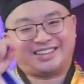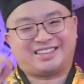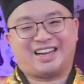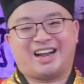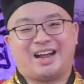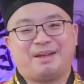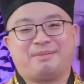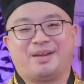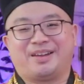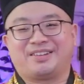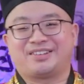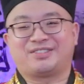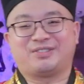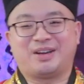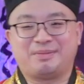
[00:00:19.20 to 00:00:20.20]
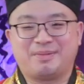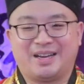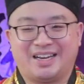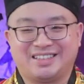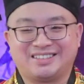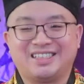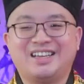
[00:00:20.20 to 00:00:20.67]
Timing, 3
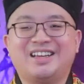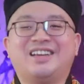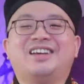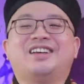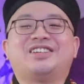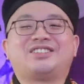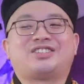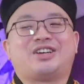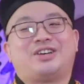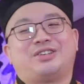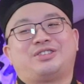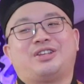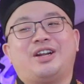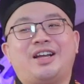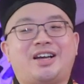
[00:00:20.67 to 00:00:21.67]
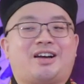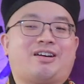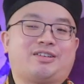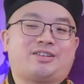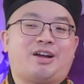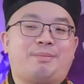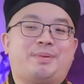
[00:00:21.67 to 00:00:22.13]
minutes. So today
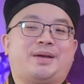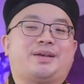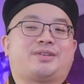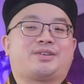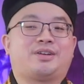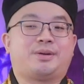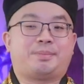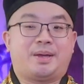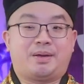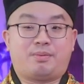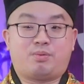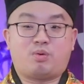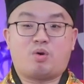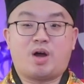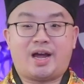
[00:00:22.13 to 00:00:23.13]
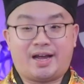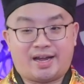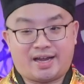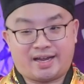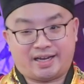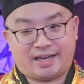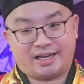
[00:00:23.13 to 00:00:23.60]
our topic is going to be,
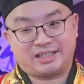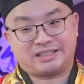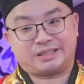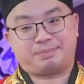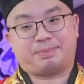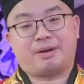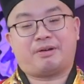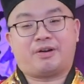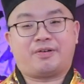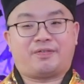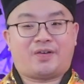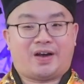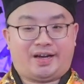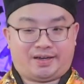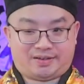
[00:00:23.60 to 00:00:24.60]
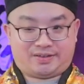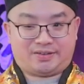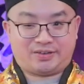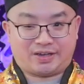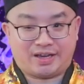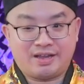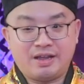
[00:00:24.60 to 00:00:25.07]
what is purifying?
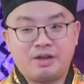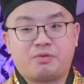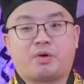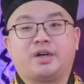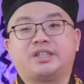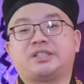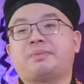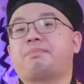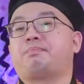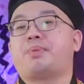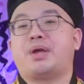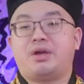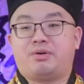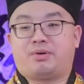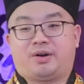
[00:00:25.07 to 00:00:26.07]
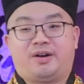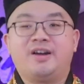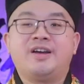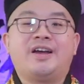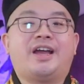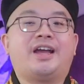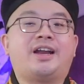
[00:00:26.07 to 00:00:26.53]
Okay, what is pure?
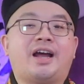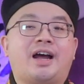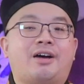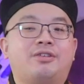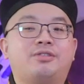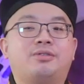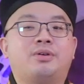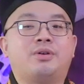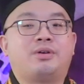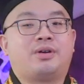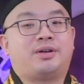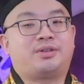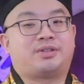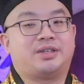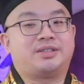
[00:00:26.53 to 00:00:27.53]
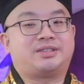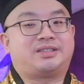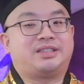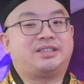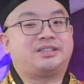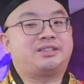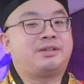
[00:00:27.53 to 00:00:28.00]
And how does
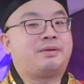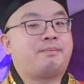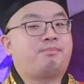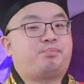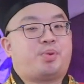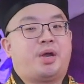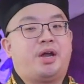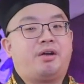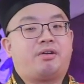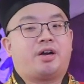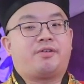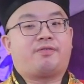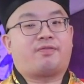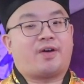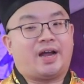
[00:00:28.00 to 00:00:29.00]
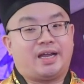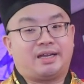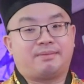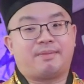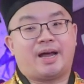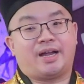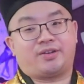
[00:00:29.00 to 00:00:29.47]
this
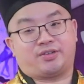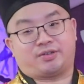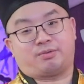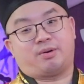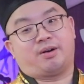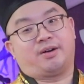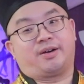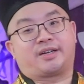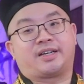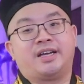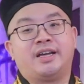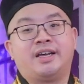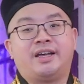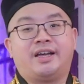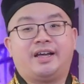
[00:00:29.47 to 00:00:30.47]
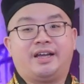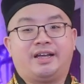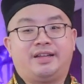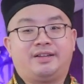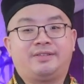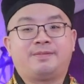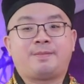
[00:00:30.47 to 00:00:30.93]
purifying magic work
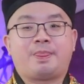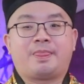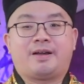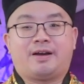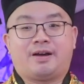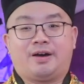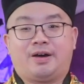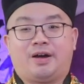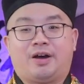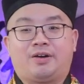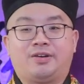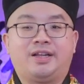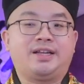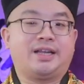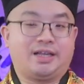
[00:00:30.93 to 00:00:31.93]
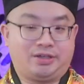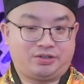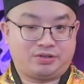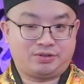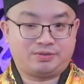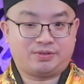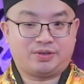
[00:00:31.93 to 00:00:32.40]
in our
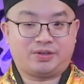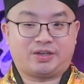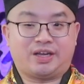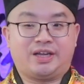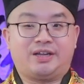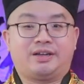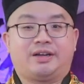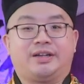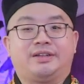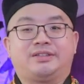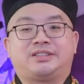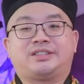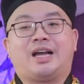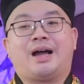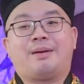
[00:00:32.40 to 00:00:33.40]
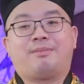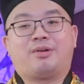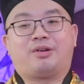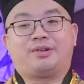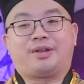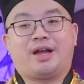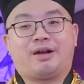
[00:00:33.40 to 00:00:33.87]
lineage? Okay, Saam
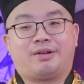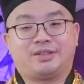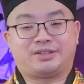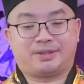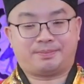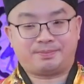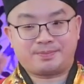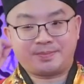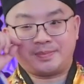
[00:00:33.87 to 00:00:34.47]
Law, Taoism.